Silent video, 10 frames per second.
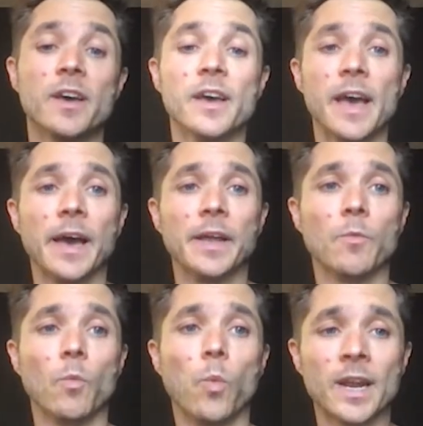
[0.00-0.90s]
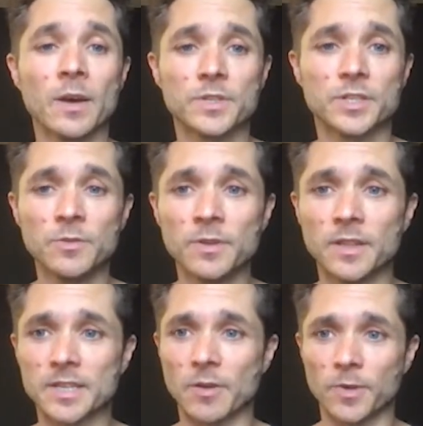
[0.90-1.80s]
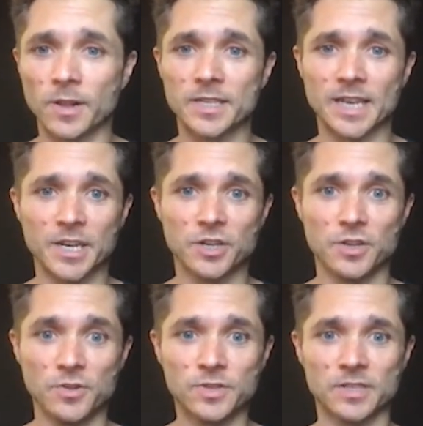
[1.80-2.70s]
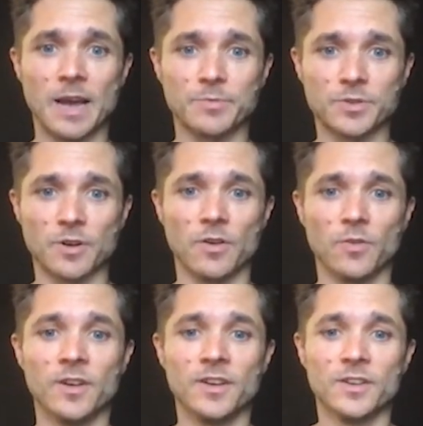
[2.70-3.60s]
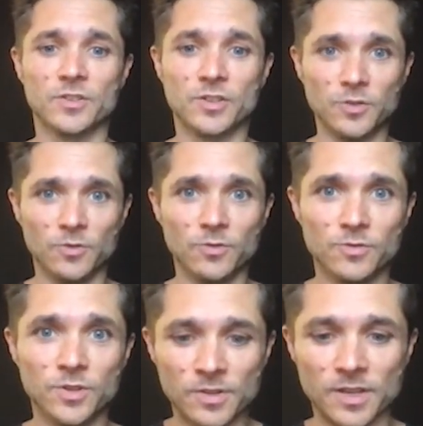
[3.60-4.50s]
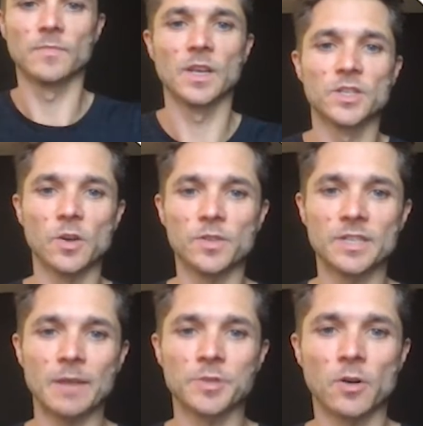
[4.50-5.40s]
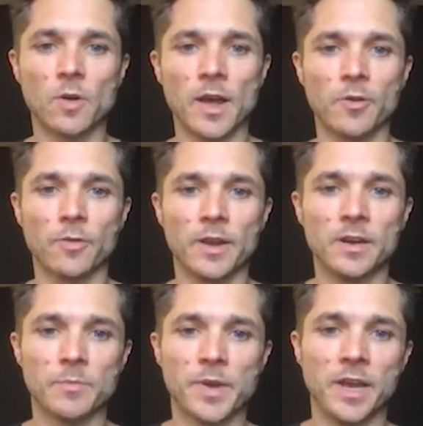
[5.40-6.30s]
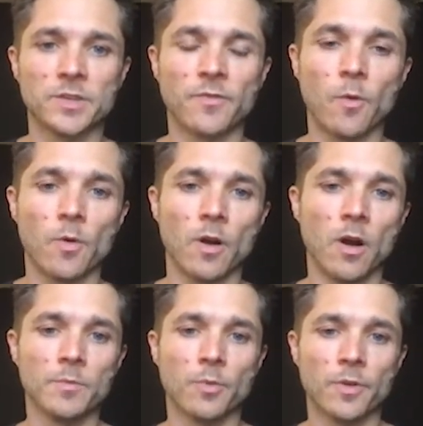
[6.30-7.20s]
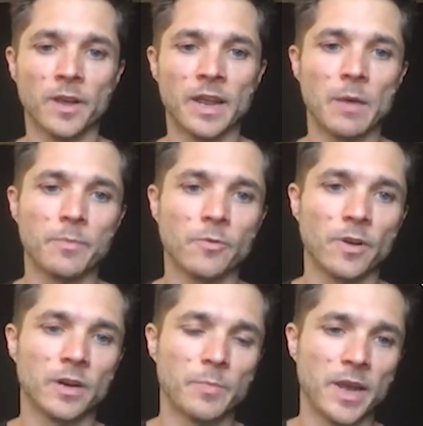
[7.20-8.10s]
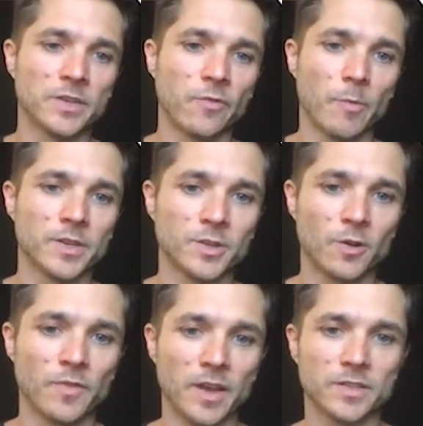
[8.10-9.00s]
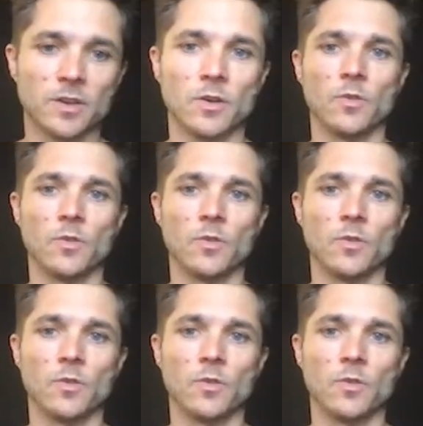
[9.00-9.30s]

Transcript: And when I was doing this, I realized I should use Snaptro to do this. So in Snaptro, I created a page for onboarding, and I created a page for my survey. So the